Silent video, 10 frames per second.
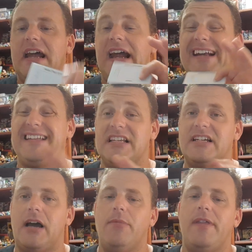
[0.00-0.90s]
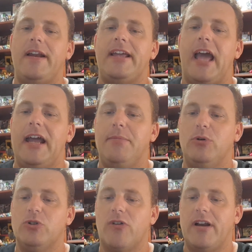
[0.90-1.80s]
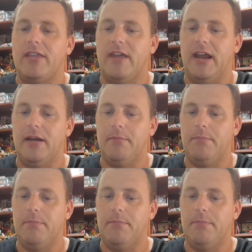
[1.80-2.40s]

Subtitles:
It doesn't come with any cables or anything,